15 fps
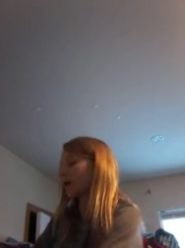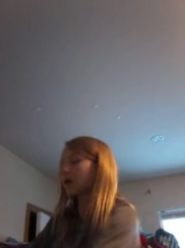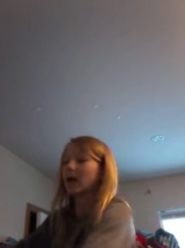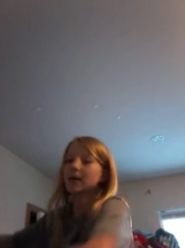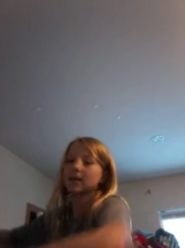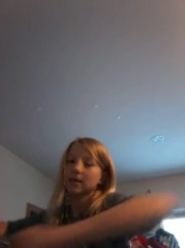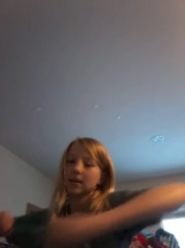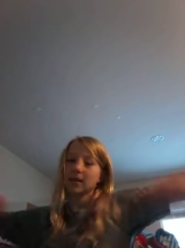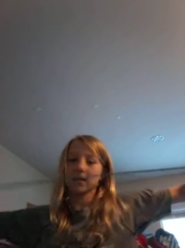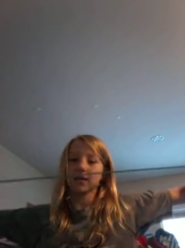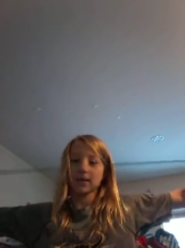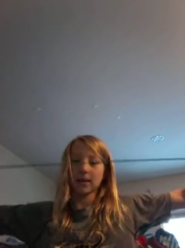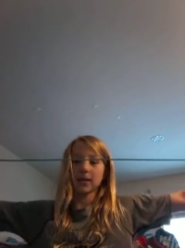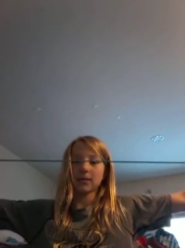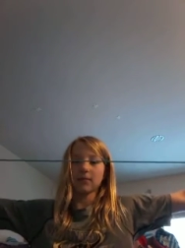Next
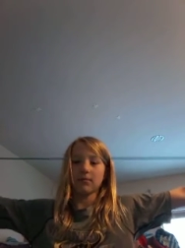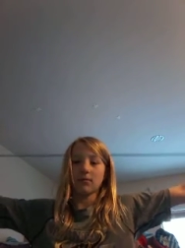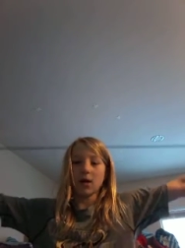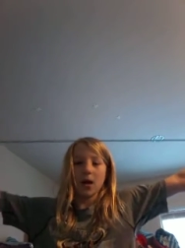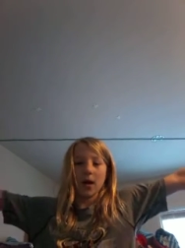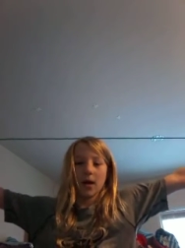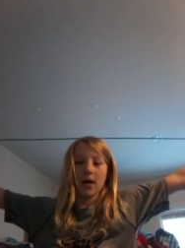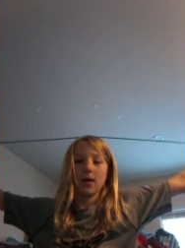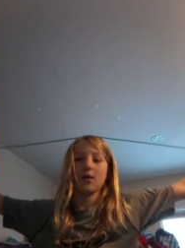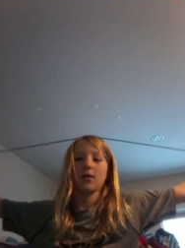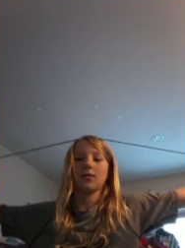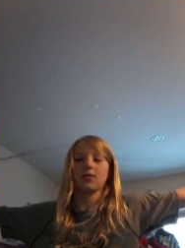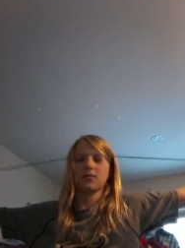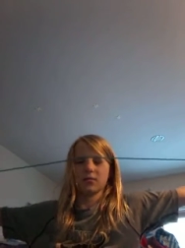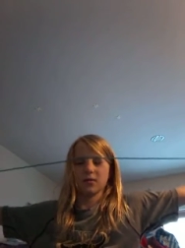is this monkey
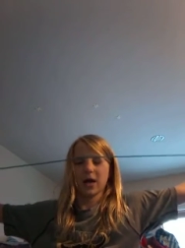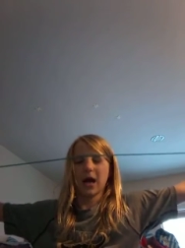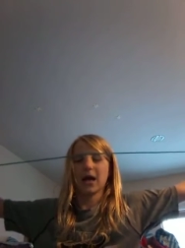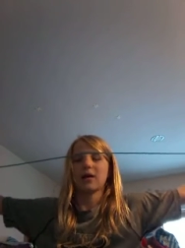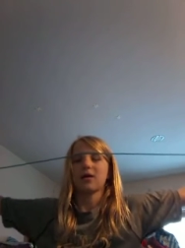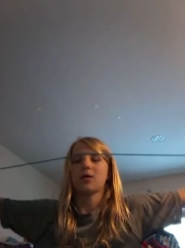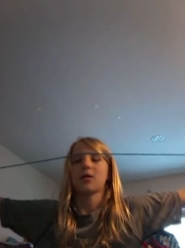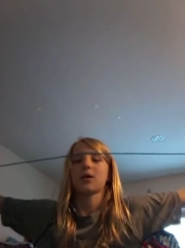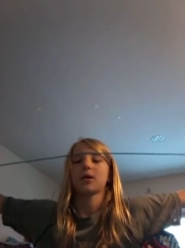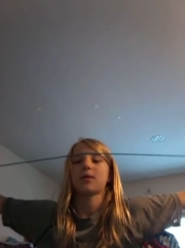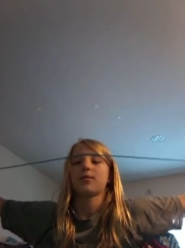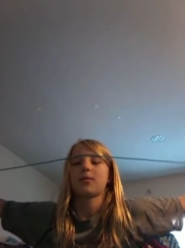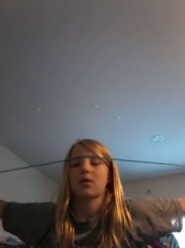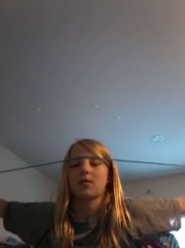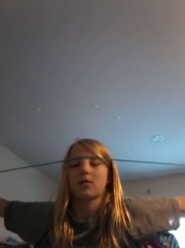noodle. I
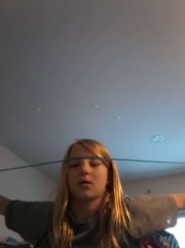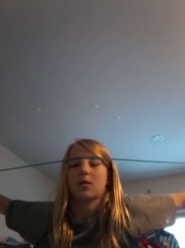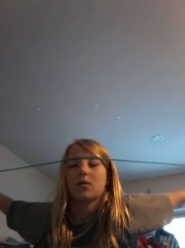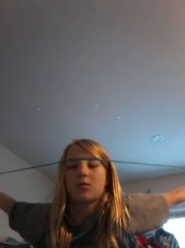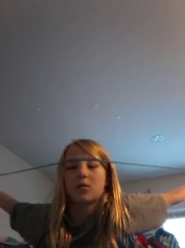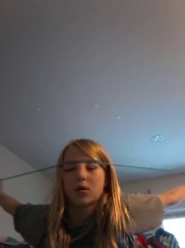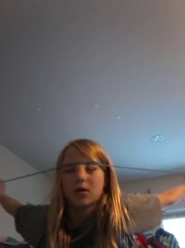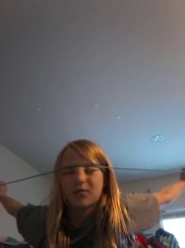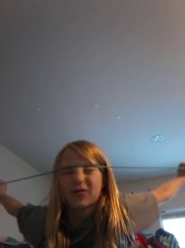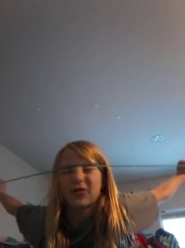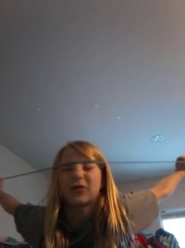always play with it when I'm